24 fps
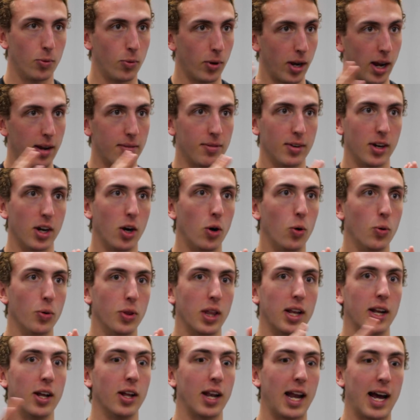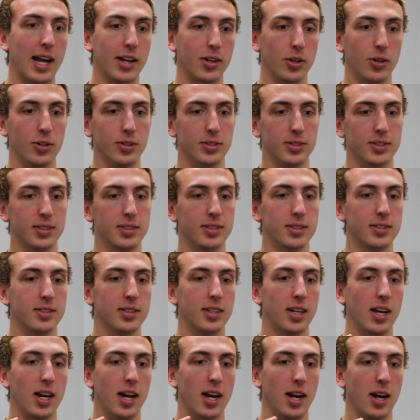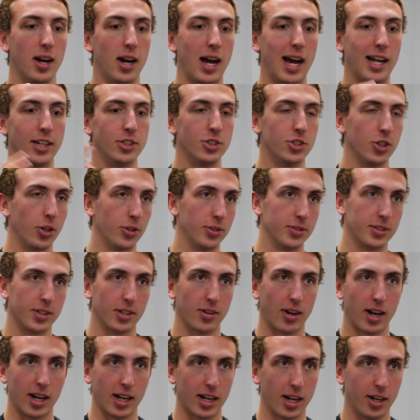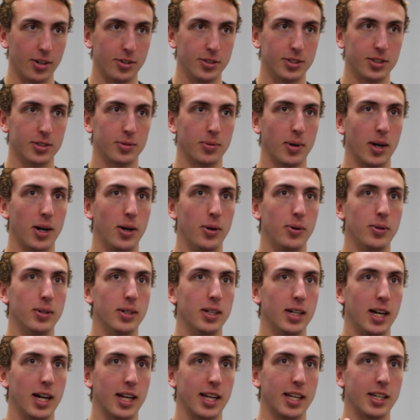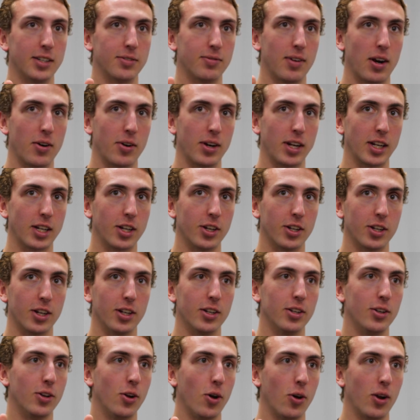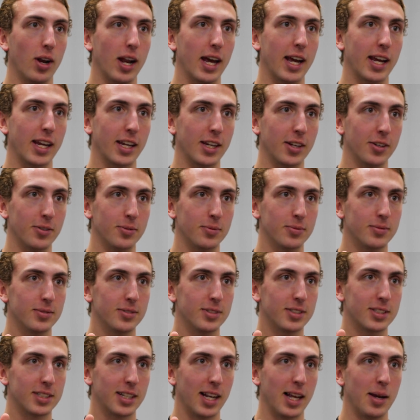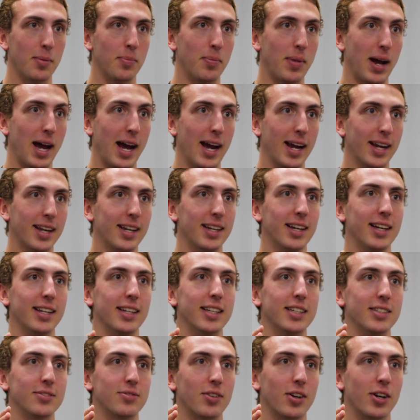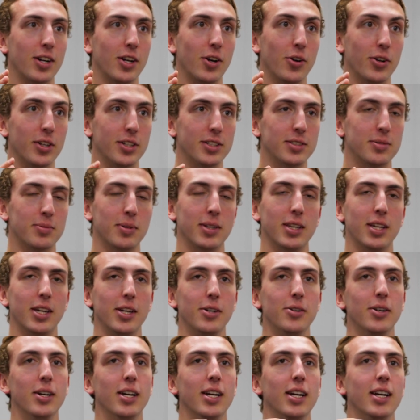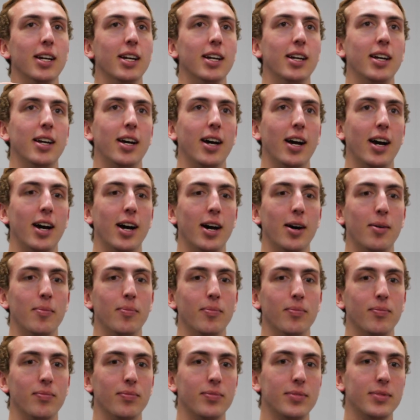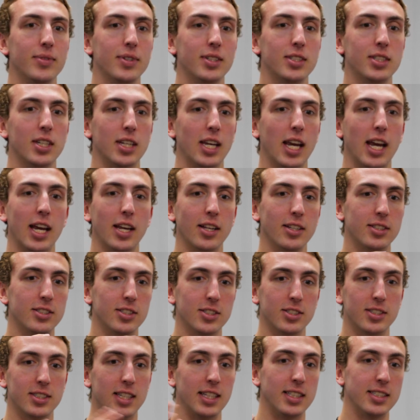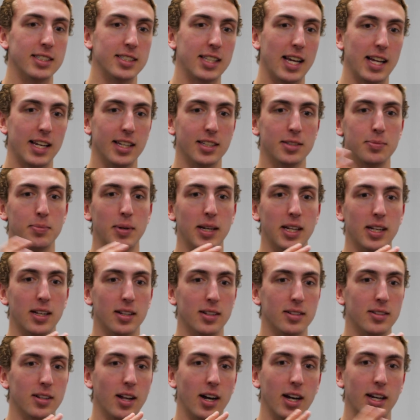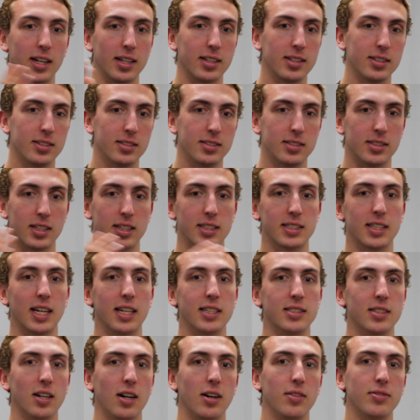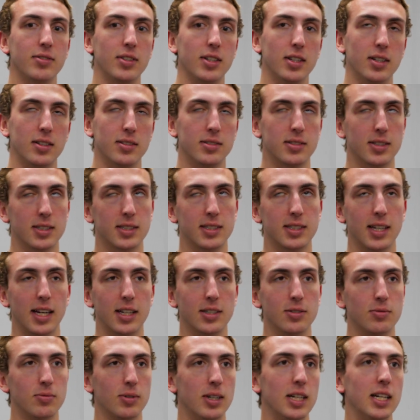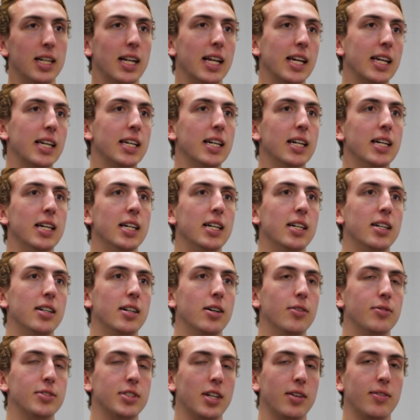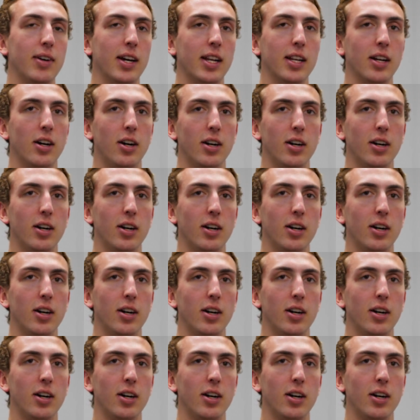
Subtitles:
whatever, all the little add-ons, and John's a great coach as well, and he's very good at not letting you slip back, and he's very honest with you. Just since then it's been like success after success, really. Obviously I've had